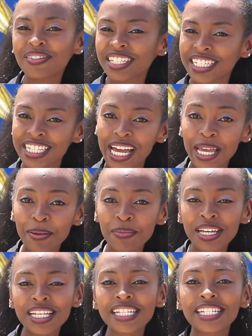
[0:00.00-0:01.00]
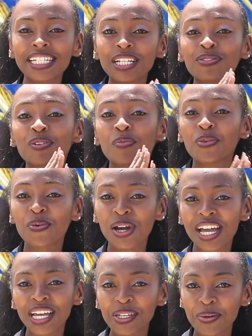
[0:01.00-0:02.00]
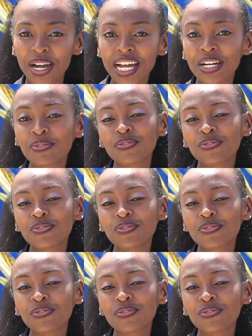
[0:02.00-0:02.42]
Give it time. Start from where you are.